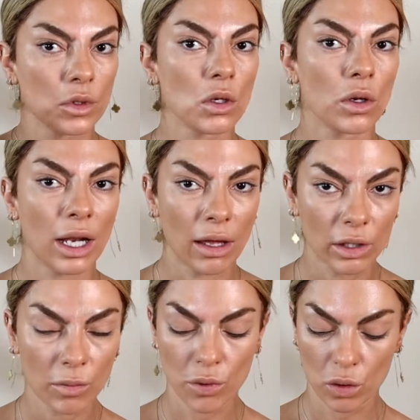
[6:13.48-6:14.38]
So now
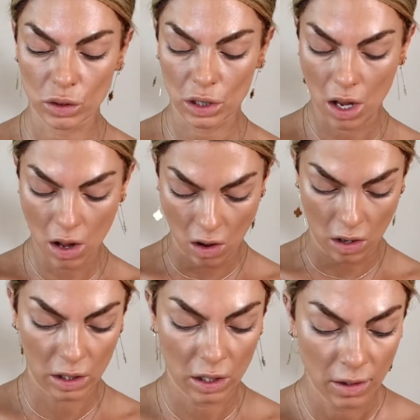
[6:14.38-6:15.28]
the bronzer
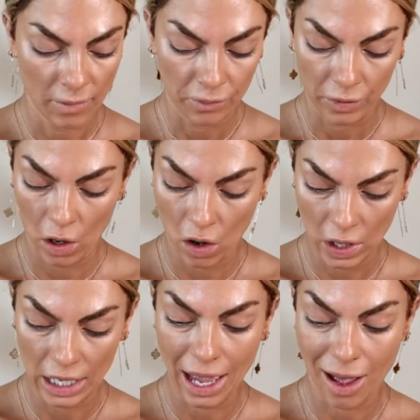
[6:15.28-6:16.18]
on,
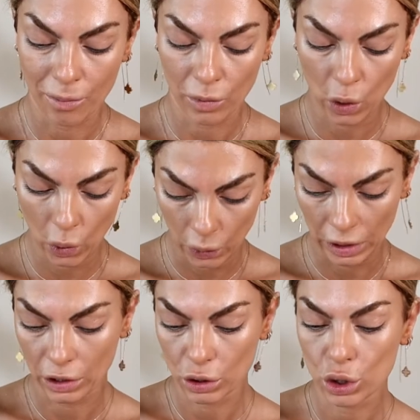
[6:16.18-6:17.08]
I am
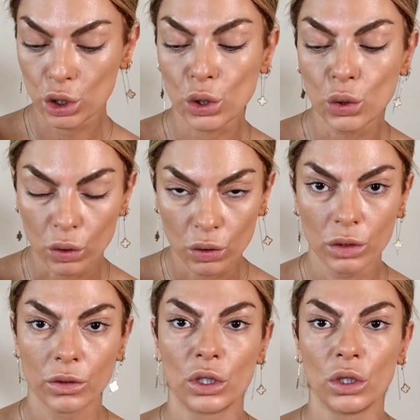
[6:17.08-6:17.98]
going
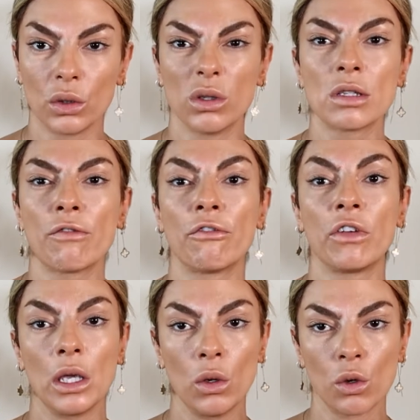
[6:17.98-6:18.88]
to use
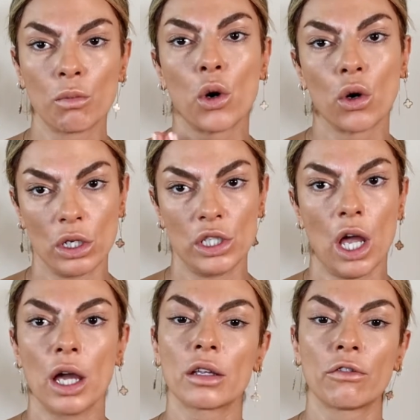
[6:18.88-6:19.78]
few
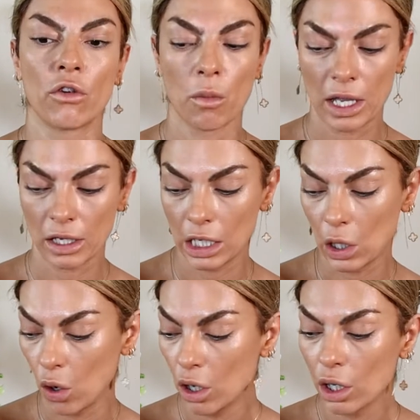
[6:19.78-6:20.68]
product for my
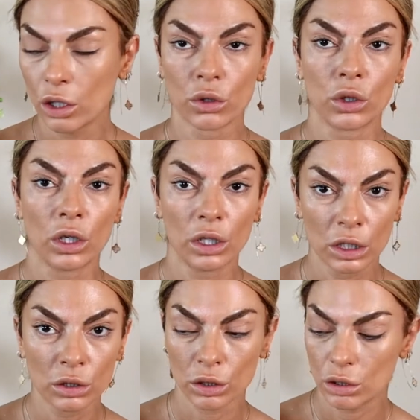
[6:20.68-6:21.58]
glow. You don't
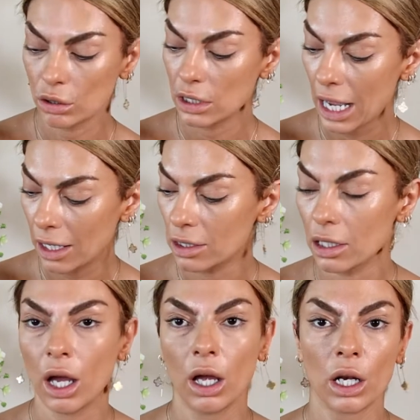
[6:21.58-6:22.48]
need to do that.
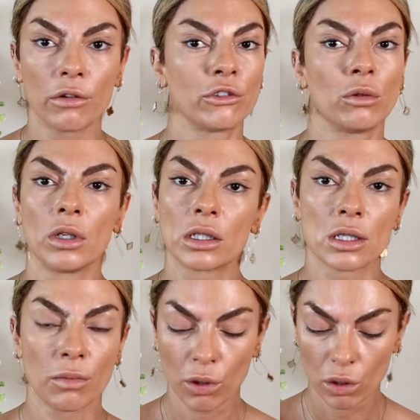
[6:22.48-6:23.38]
I love to
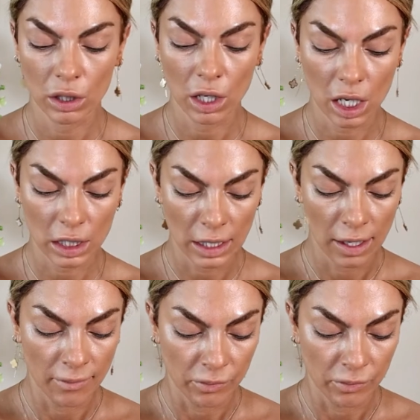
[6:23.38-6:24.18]
mix the product.